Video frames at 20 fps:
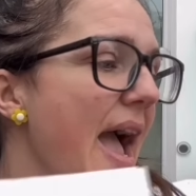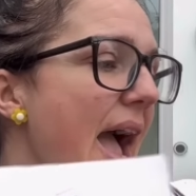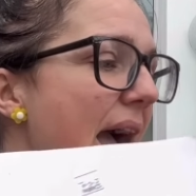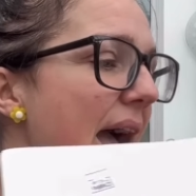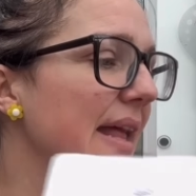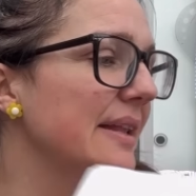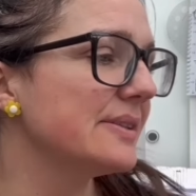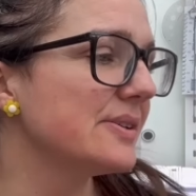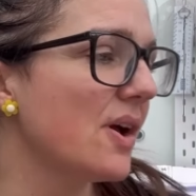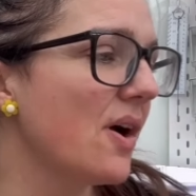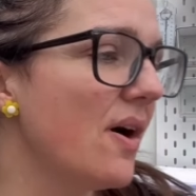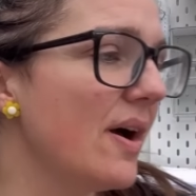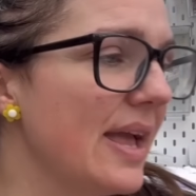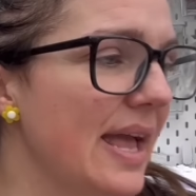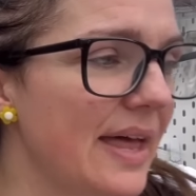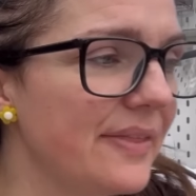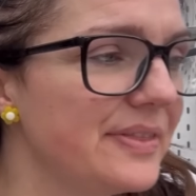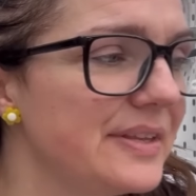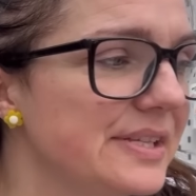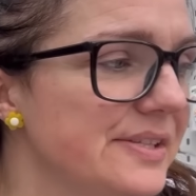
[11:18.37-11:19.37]
and I
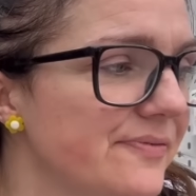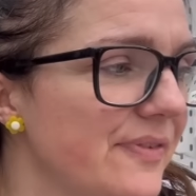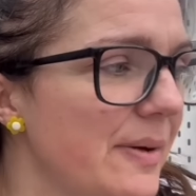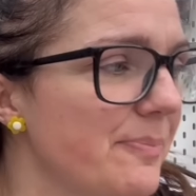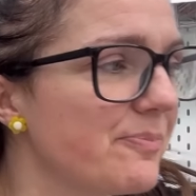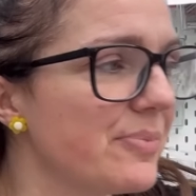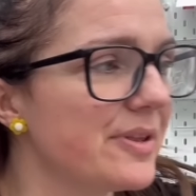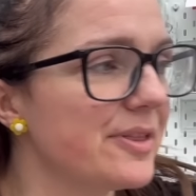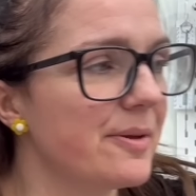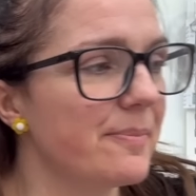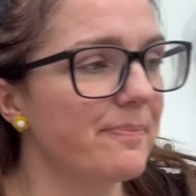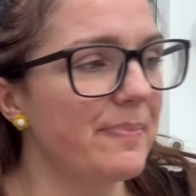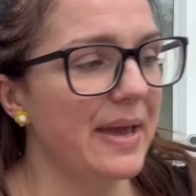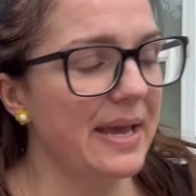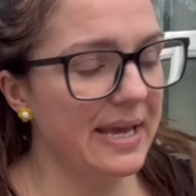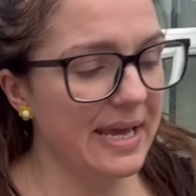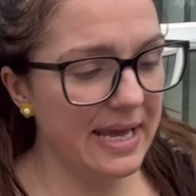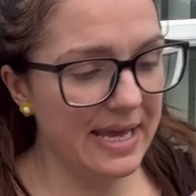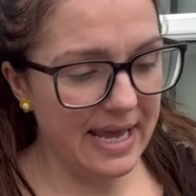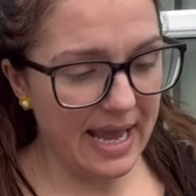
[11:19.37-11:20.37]
had this fabric that
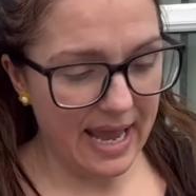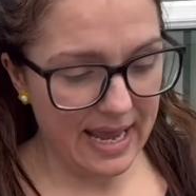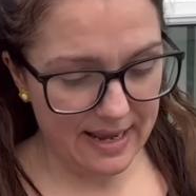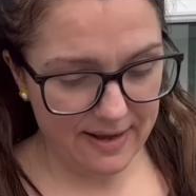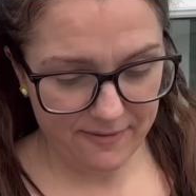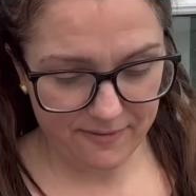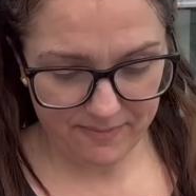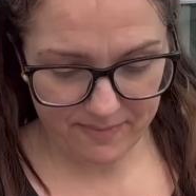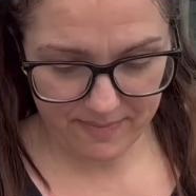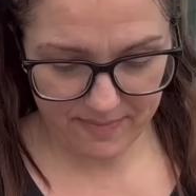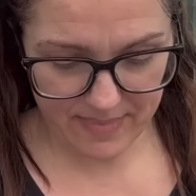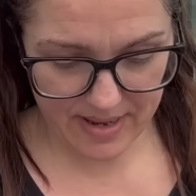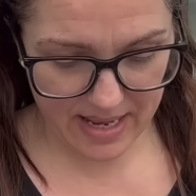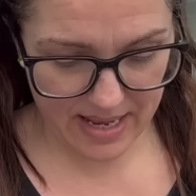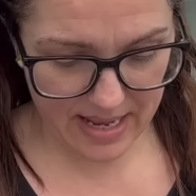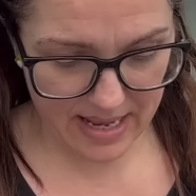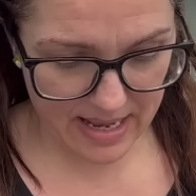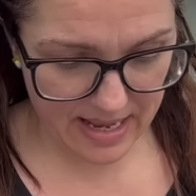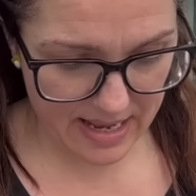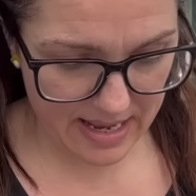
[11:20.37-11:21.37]
Becky gave
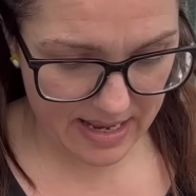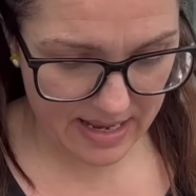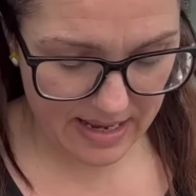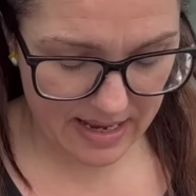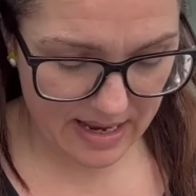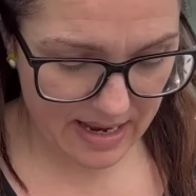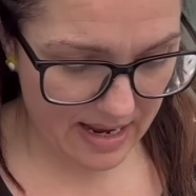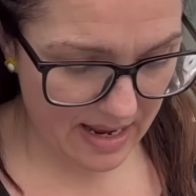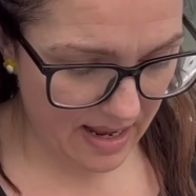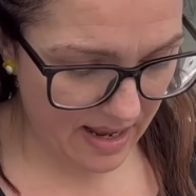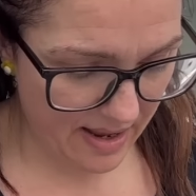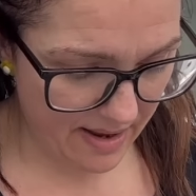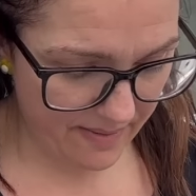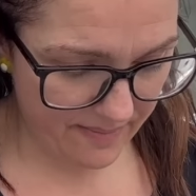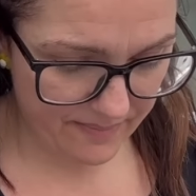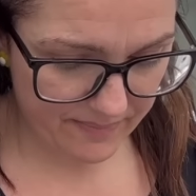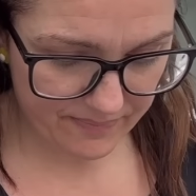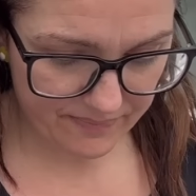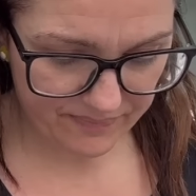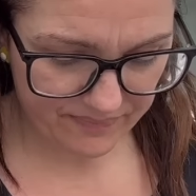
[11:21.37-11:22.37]
me
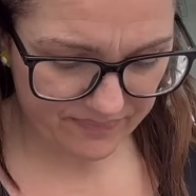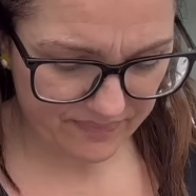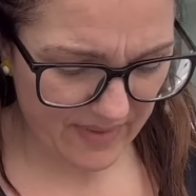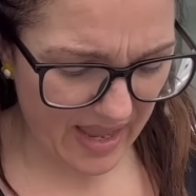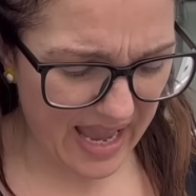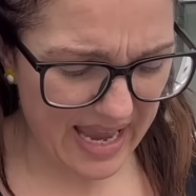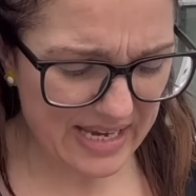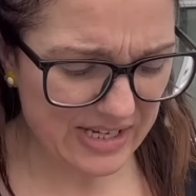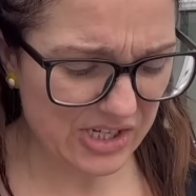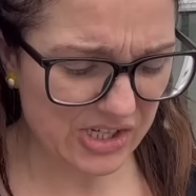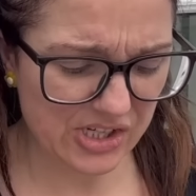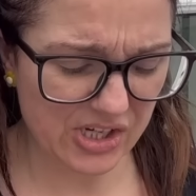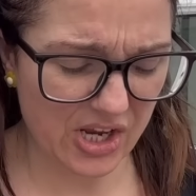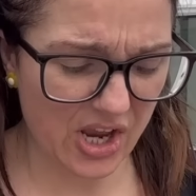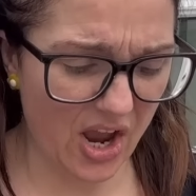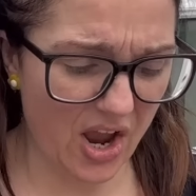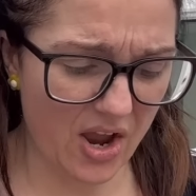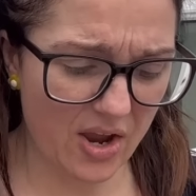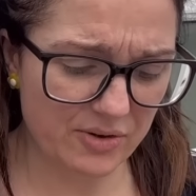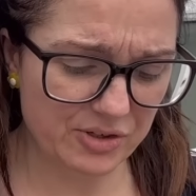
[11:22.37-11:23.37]
um, ages
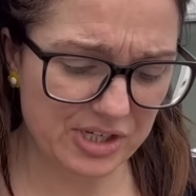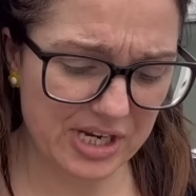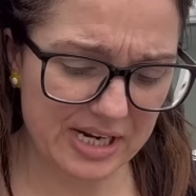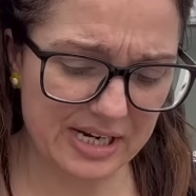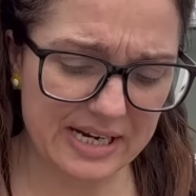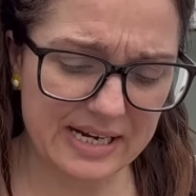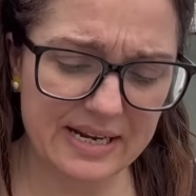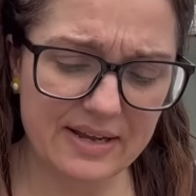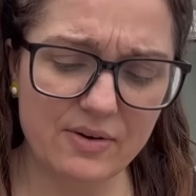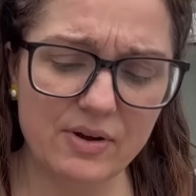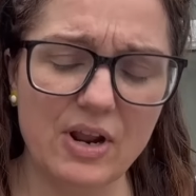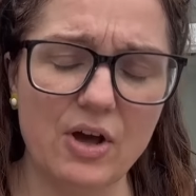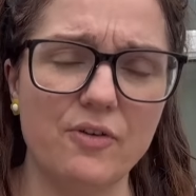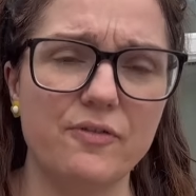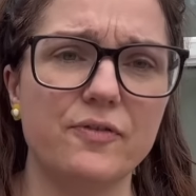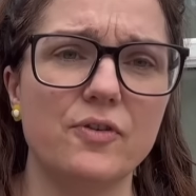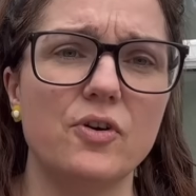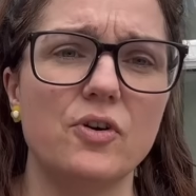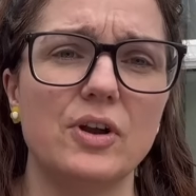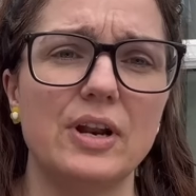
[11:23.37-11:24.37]
ago she had a little
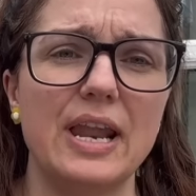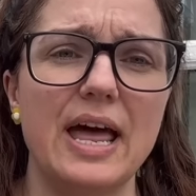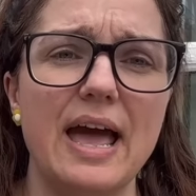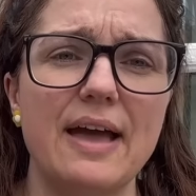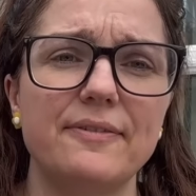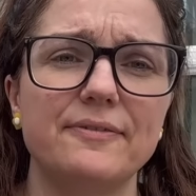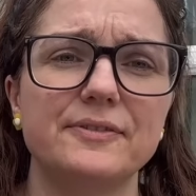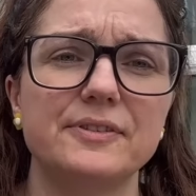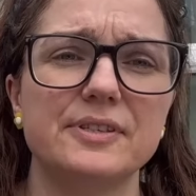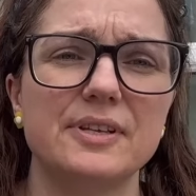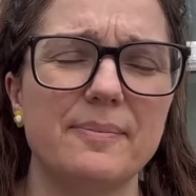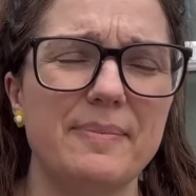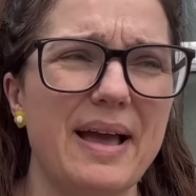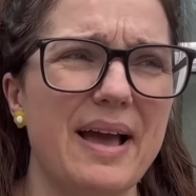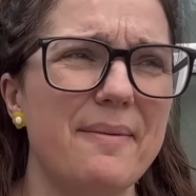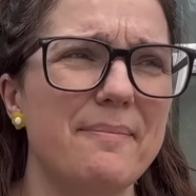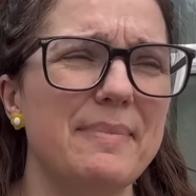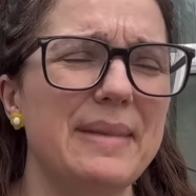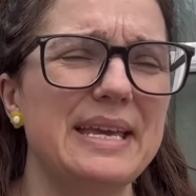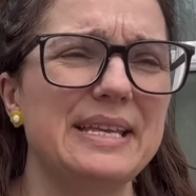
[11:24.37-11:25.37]
off cut left
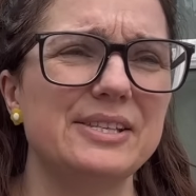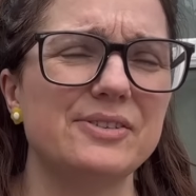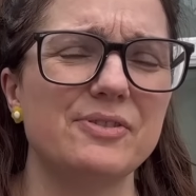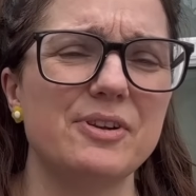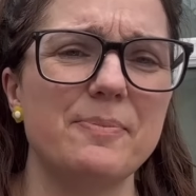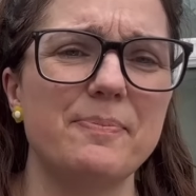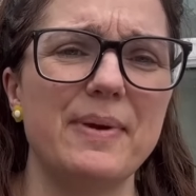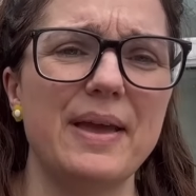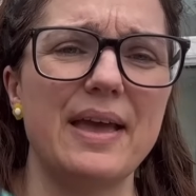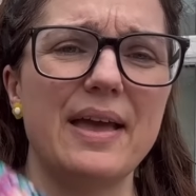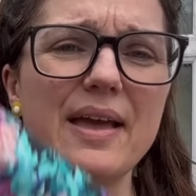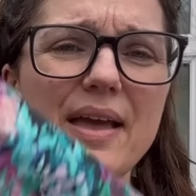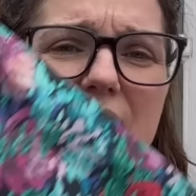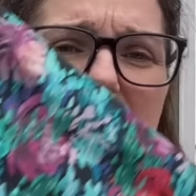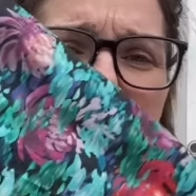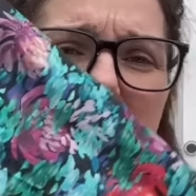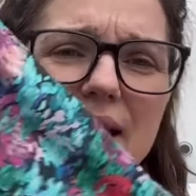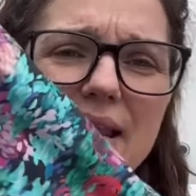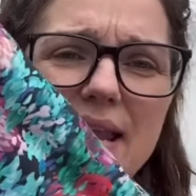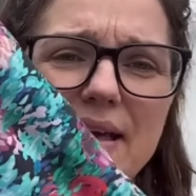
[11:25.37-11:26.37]
about a meter and a bit
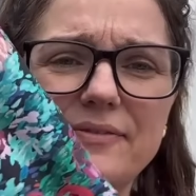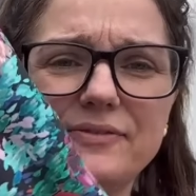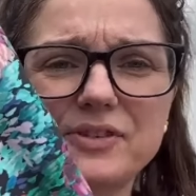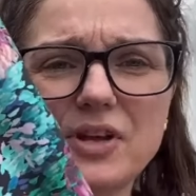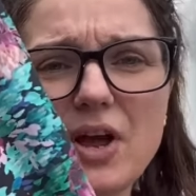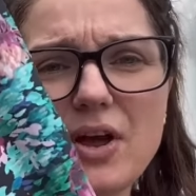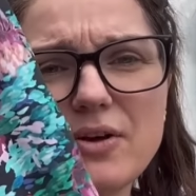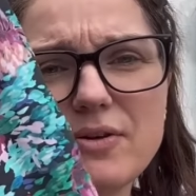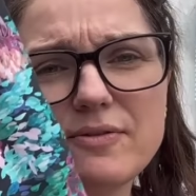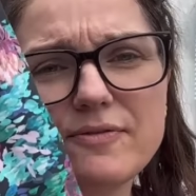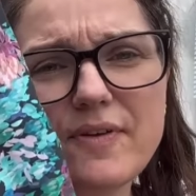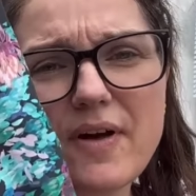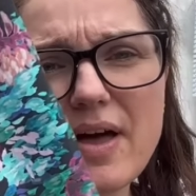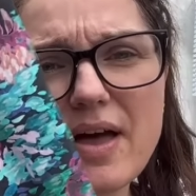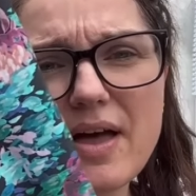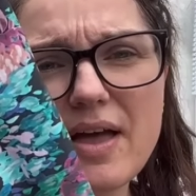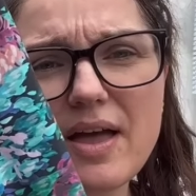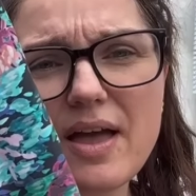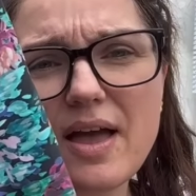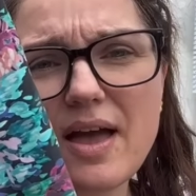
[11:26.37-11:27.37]
left
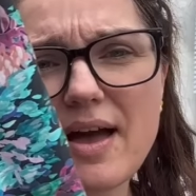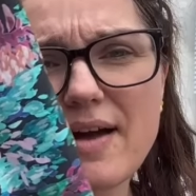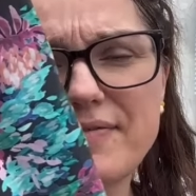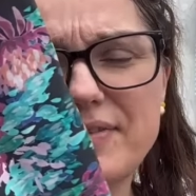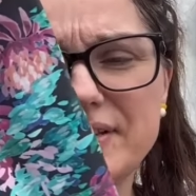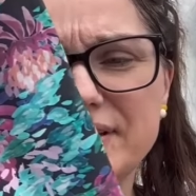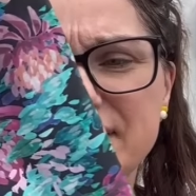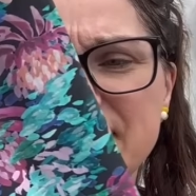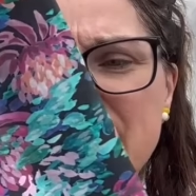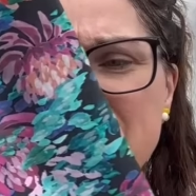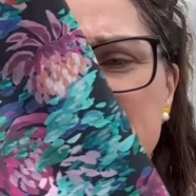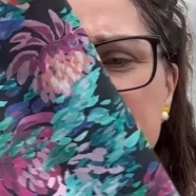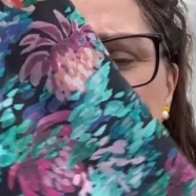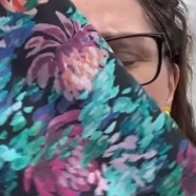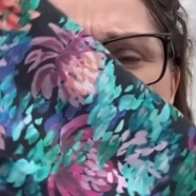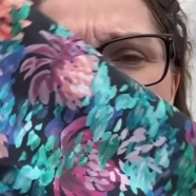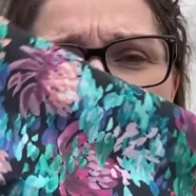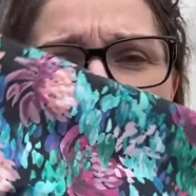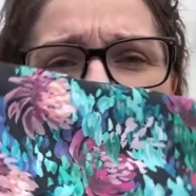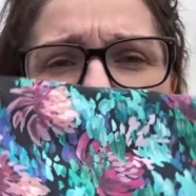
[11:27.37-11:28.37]
over of this Lady
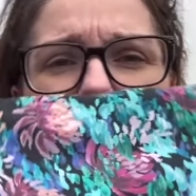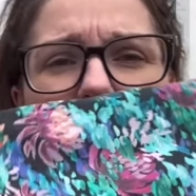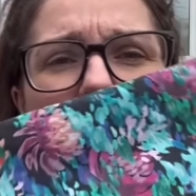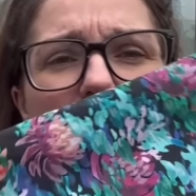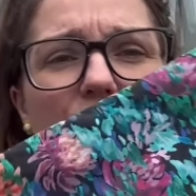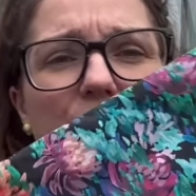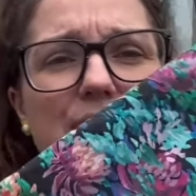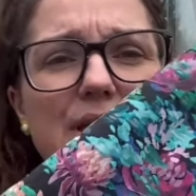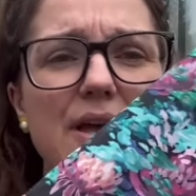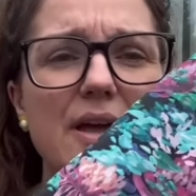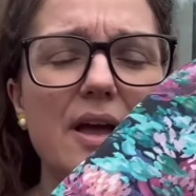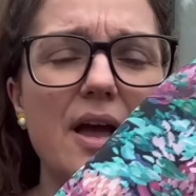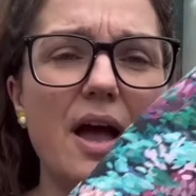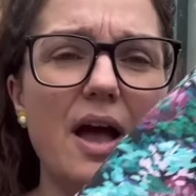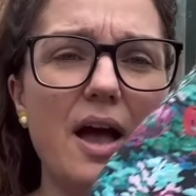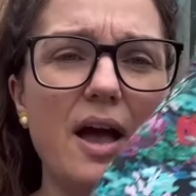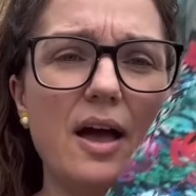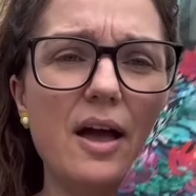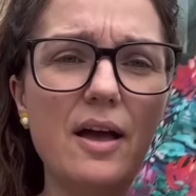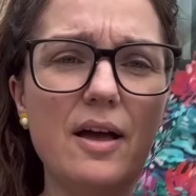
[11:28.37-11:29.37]
McElroy
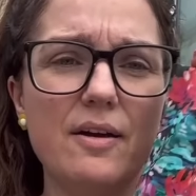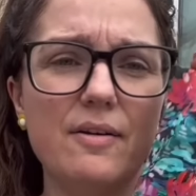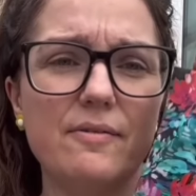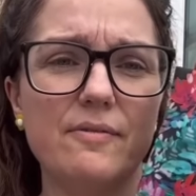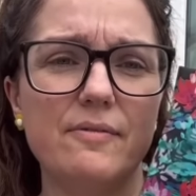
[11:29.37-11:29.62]
uh,